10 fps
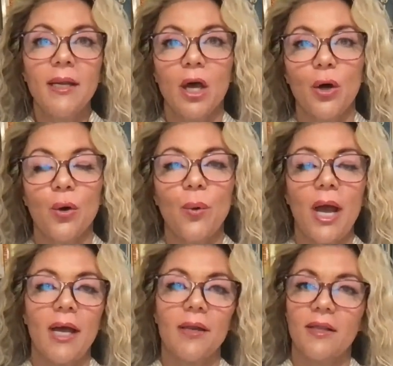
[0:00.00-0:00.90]
know
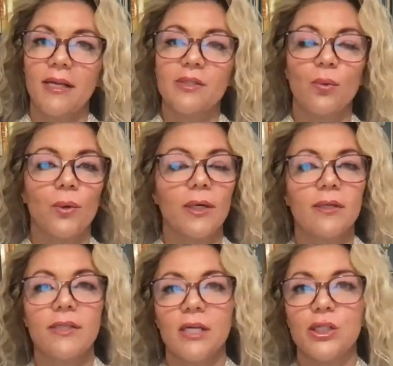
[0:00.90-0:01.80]
and these
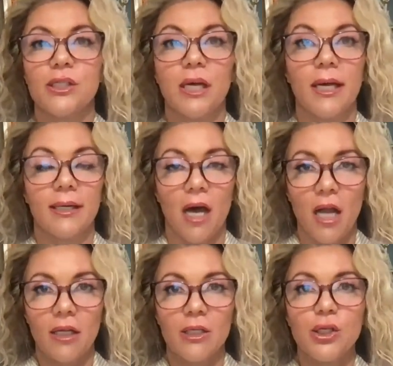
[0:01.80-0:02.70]
organizations
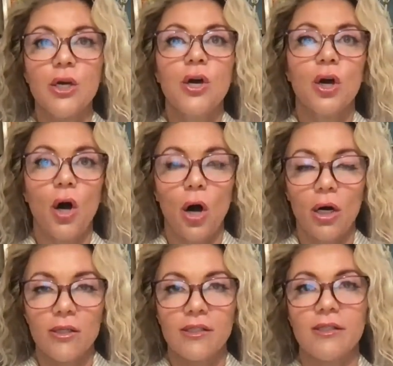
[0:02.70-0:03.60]
acknowledge
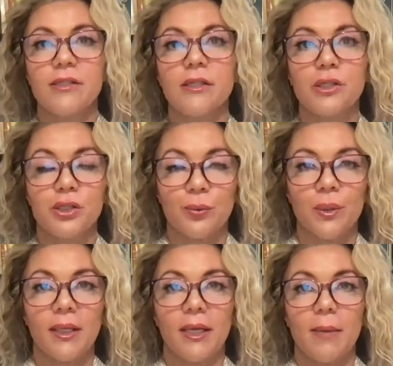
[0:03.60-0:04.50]
causes
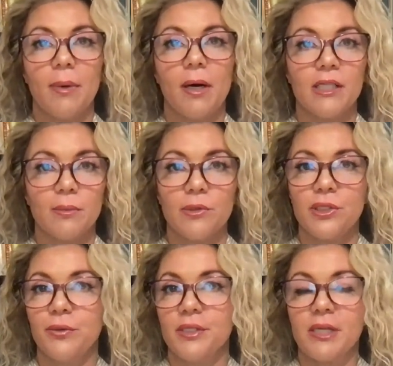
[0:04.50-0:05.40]
sterility and possible
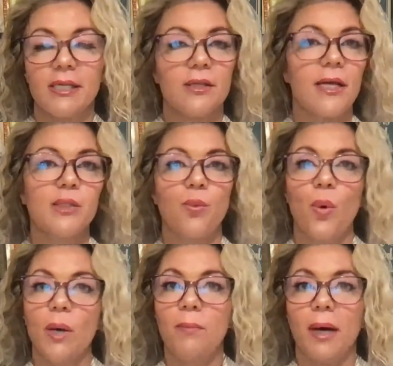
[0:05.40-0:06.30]
suicide. So that's
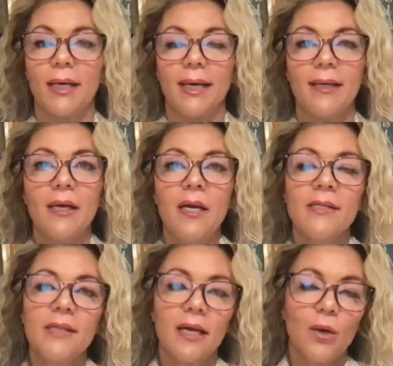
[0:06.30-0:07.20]
one bucket.
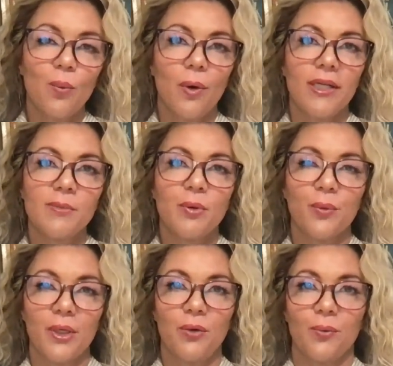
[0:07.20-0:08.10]
Second one is
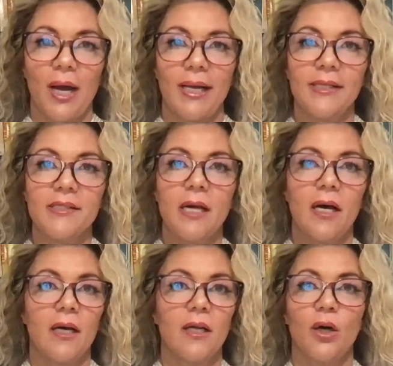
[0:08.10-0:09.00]
parental rights,
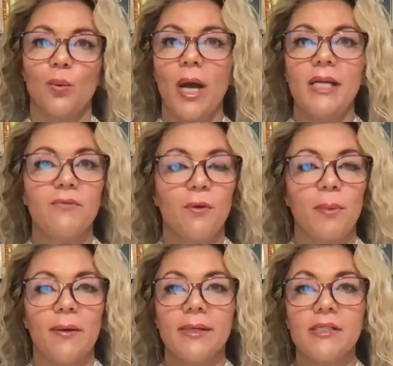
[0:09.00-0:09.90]
a right for
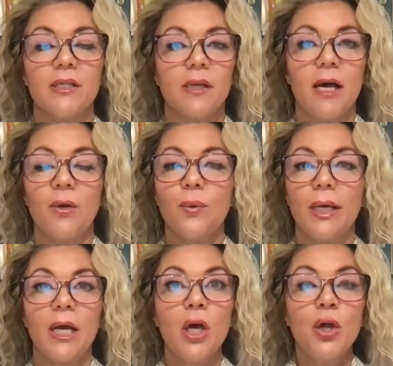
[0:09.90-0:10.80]
parents to not
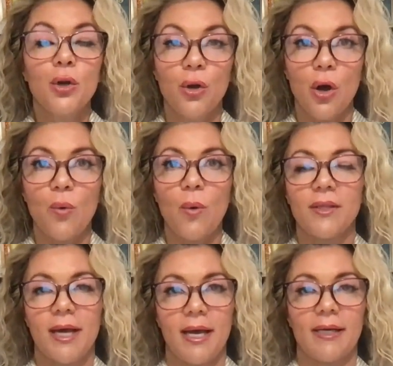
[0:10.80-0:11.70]
only know what
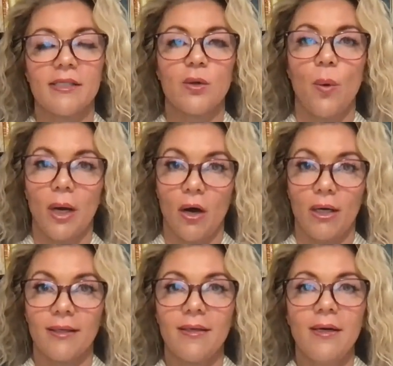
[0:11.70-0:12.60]
the heck is going
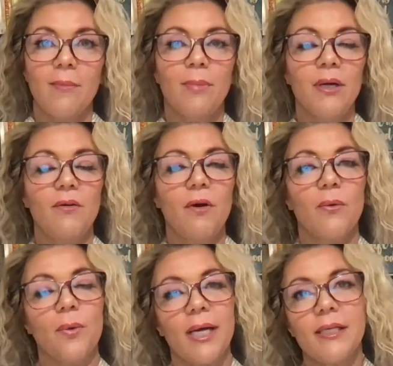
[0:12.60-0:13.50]
on, but a
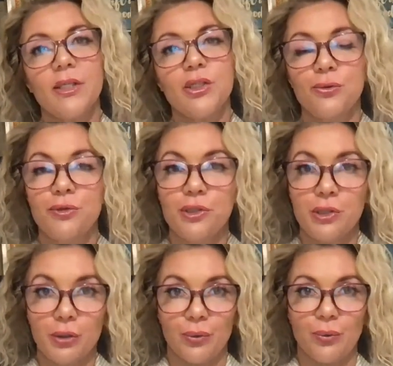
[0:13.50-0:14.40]
right to
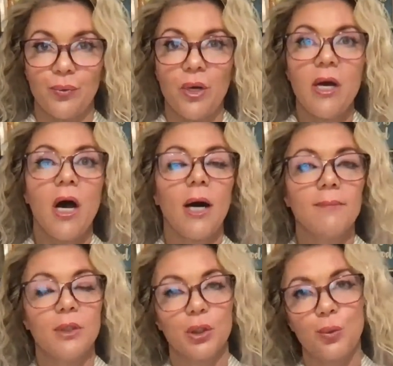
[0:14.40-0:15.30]
sue
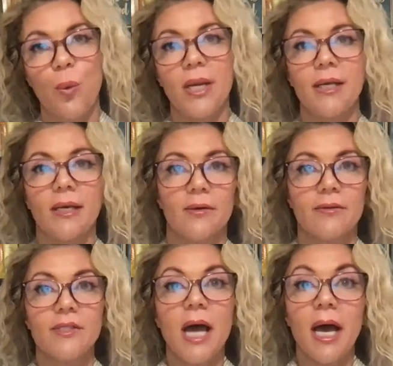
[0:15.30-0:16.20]
up to 20
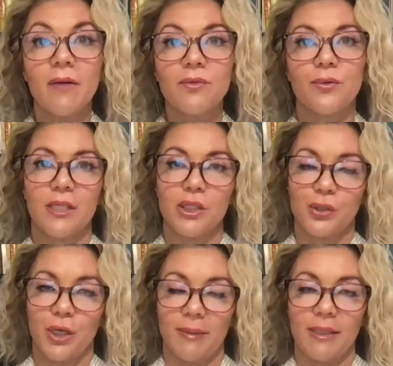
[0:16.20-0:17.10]
years after these
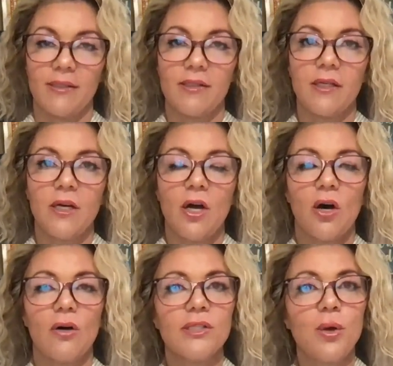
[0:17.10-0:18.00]
treatments.
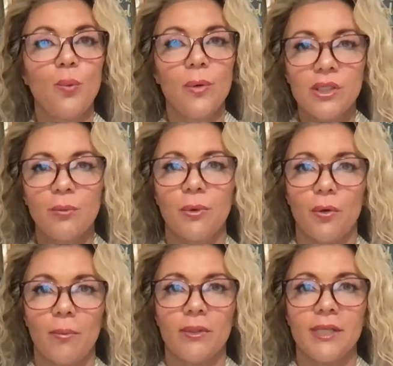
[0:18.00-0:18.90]
Also,
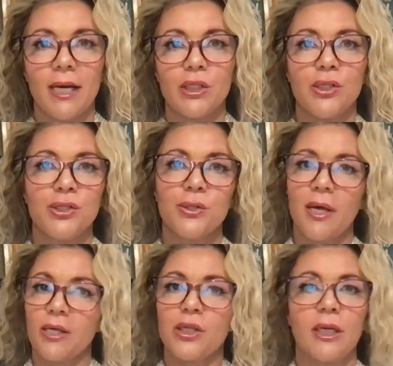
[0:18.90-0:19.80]
whistleblower protections.
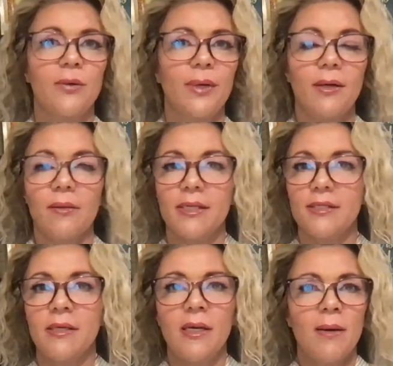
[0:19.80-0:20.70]
Actually, you hit on
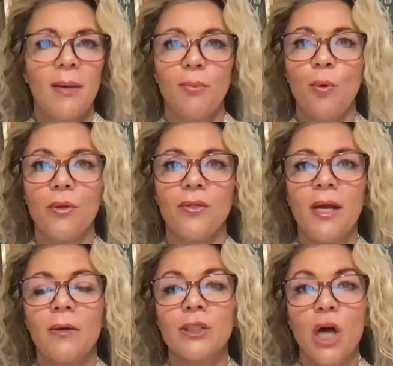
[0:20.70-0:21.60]
this important
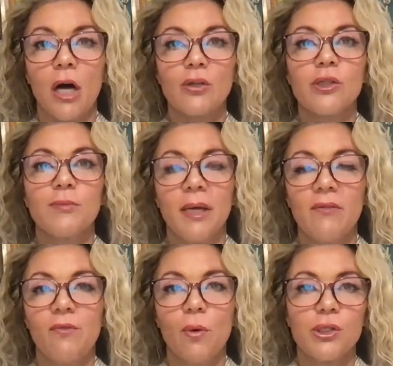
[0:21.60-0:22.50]
thing. Are doctors
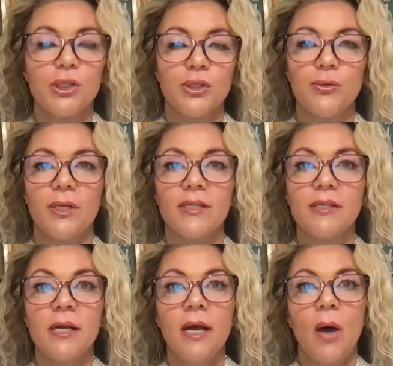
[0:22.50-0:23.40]
being forced to do this?
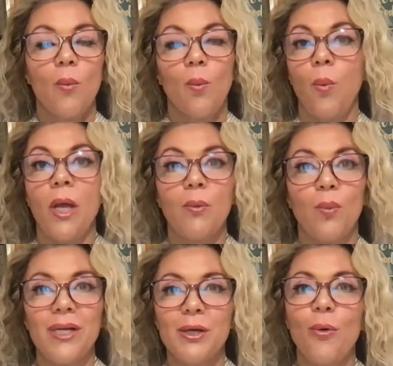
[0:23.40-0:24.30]

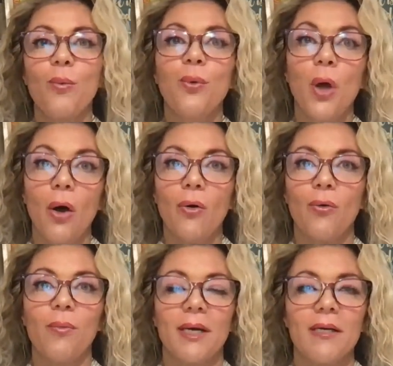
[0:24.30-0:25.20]
We don't
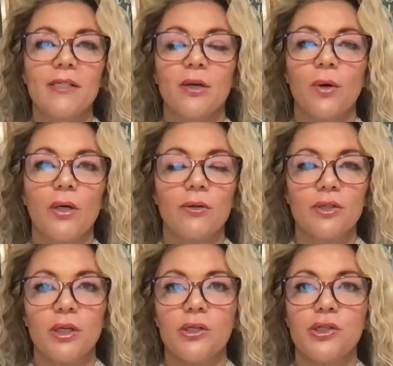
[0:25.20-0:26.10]
know because they're under
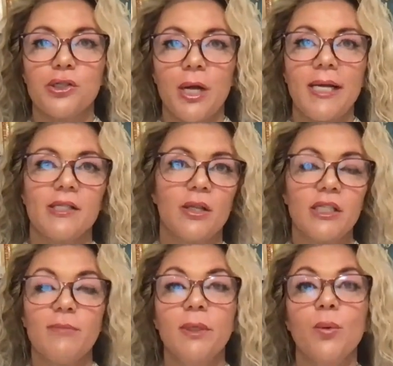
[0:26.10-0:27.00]
such strain. So
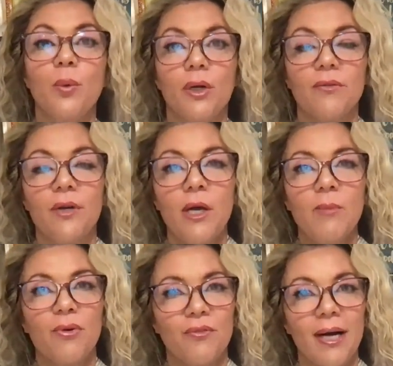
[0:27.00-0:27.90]
this bill would have
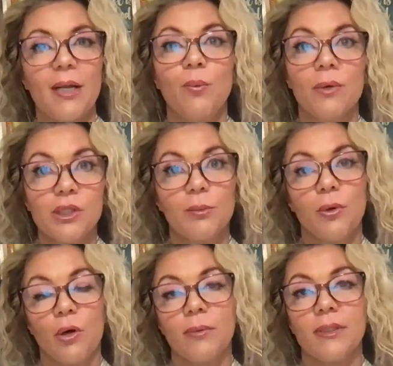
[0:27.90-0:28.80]
provided
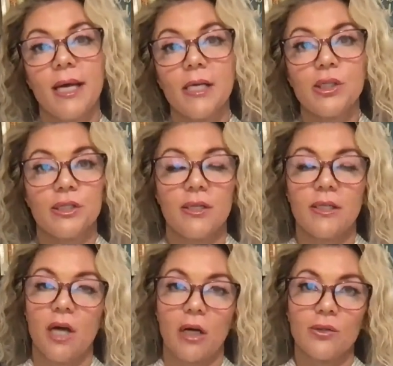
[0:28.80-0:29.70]
whistleblower protections that the
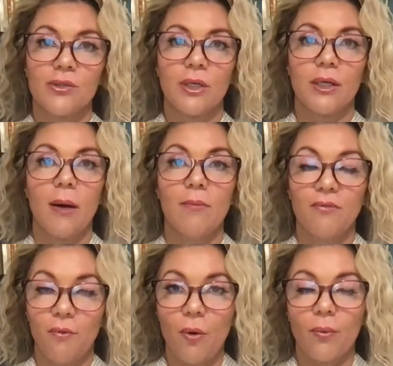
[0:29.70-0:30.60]
doctors could come
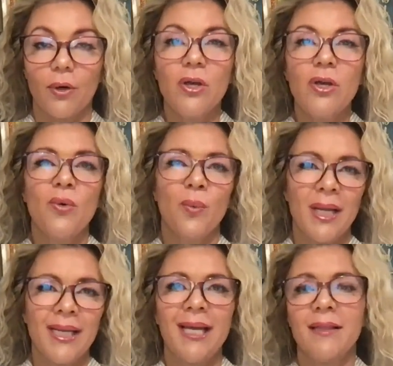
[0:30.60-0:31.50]
forward. We
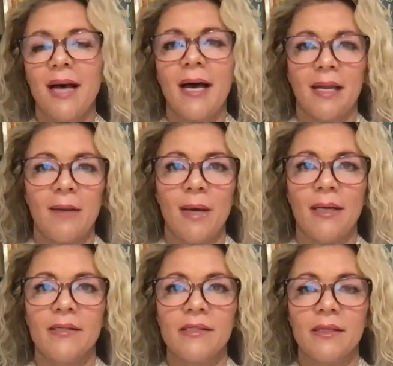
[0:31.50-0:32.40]
need that in
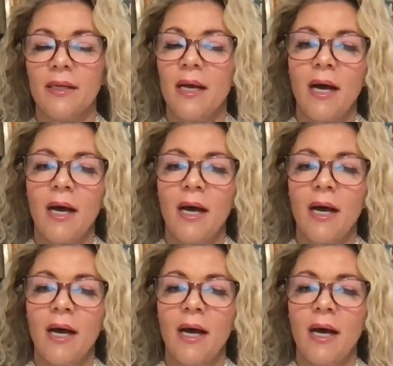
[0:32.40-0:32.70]
medicine.